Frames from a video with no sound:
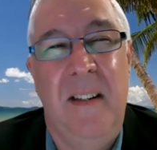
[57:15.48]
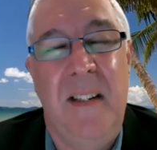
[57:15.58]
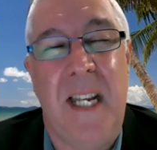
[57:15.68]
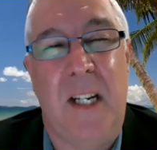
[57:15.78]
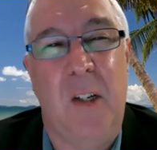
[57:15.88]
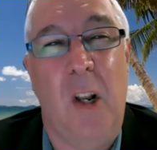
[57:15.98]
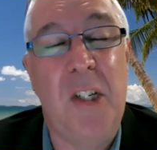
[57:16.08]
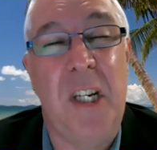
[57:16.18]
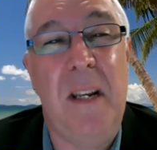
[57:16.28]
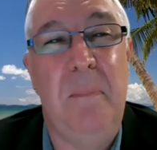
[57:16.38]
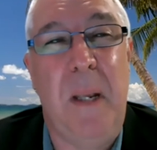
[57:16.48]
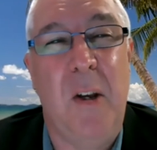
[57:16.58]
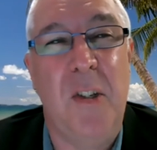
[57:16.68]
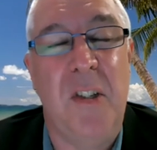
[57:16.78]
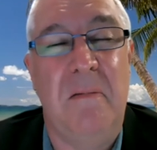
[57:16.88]
technology
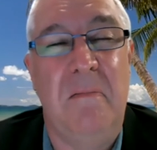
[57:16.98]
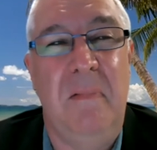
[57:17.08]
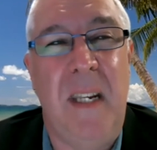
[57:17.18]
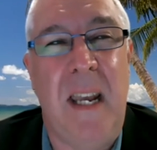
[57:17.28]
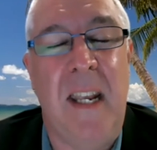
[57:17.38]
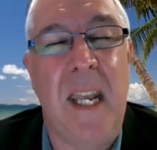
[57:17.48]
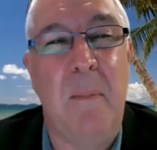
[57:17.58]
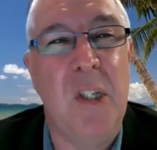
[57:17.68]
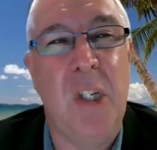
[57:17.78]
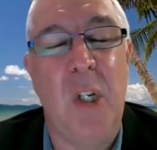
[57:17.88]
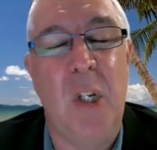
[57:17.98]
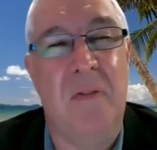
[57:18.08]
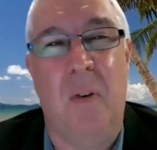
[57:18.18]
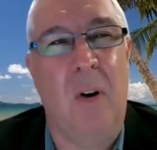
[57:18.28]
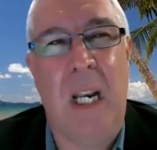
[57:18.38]
because you know, gamma is used
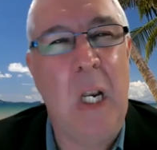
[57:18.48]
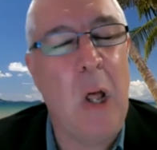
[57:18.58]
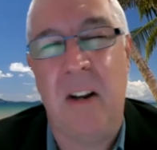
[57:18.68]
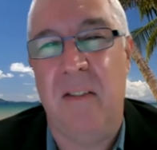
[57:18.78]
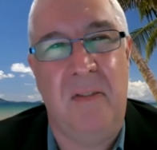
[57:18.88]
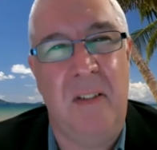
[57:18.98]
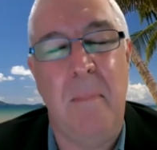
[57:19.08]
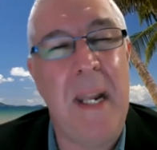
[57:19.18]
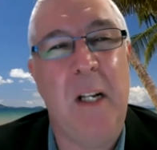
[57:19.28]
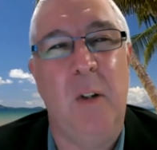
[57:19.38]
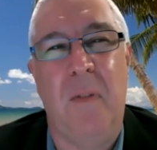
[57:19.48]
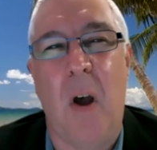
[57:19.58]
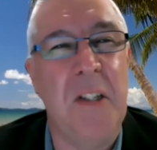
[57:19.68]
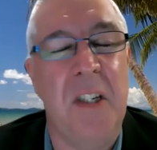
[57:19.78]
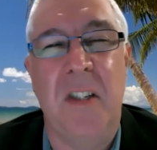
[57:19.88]
for a lot of medical
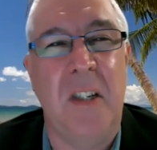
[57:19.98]
devices.